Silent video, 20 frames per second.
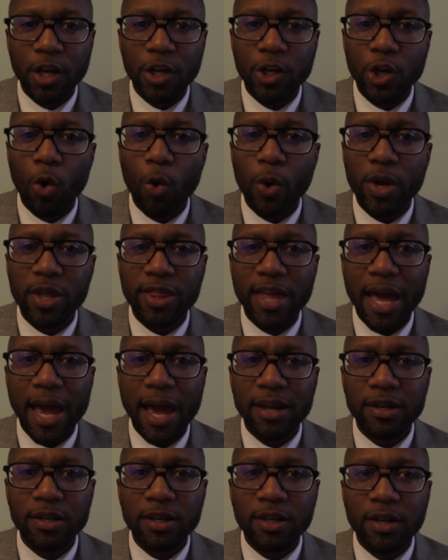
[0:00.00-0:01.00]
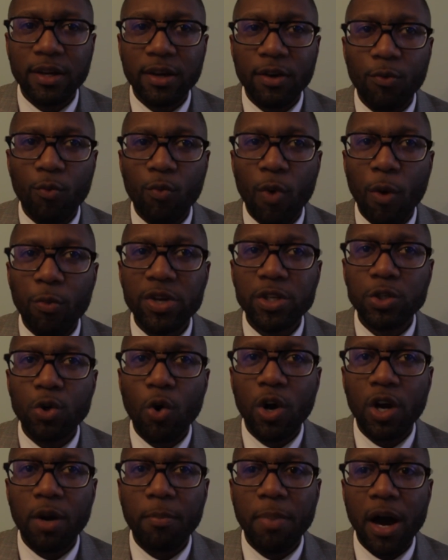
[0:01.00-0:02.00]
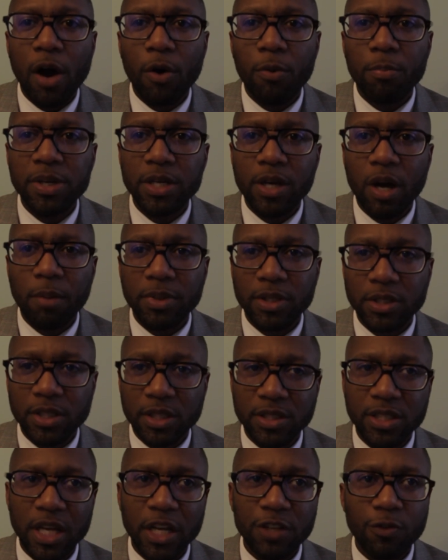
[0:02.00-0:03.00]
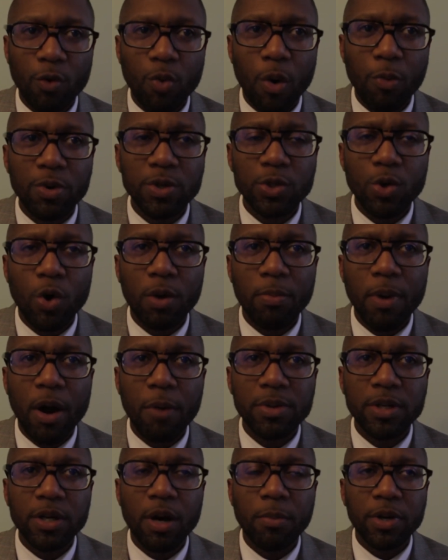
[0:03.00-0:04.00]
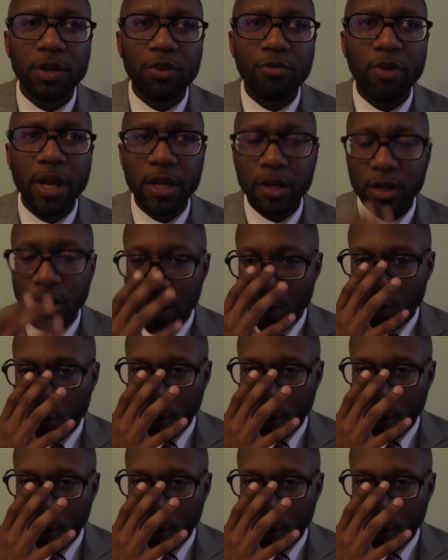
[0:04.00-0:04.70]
knowing that when we talk about becoming successful, when we talk about becoming great,